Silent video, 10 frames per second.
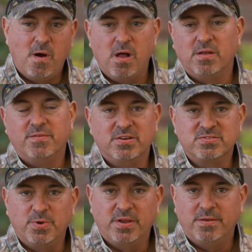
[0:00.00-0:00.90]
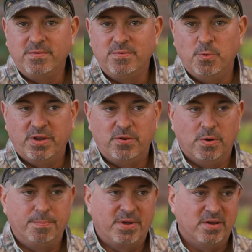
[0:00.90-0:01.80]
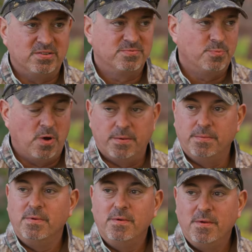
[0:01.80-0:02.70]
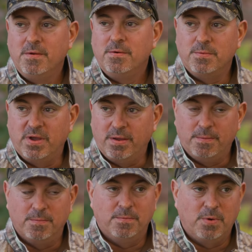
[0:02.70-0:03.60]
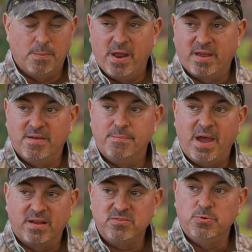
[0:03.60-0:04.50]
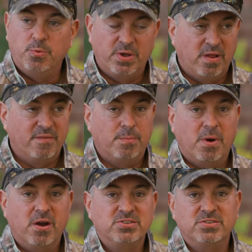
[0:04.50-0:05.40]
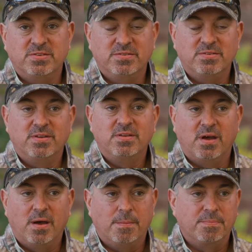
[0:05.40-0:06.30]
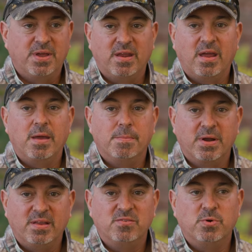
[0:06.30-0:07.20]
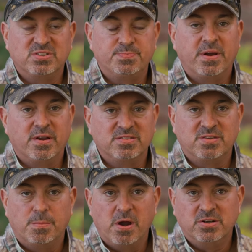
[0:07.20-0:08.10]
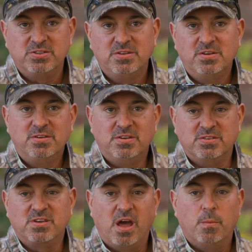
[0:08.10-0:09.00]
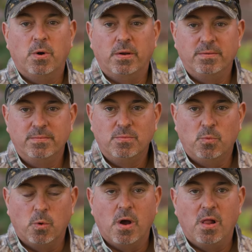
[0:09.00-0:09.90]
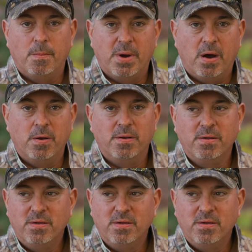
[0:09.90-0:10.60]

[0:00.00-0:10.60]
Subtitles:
all of us, we do it because, one, we want to give back. Two, we love the marsh, and getting anybody to experience the marsh is kind of what we're all about.